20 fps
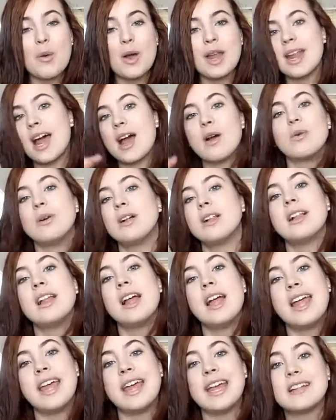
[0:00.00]
and I
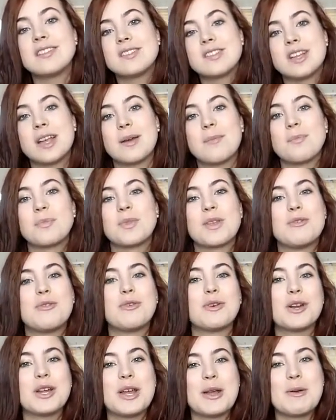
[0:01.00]
will answer them
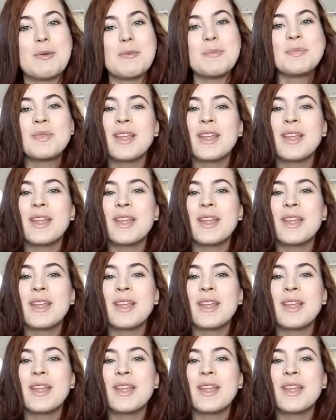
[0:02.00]
for you.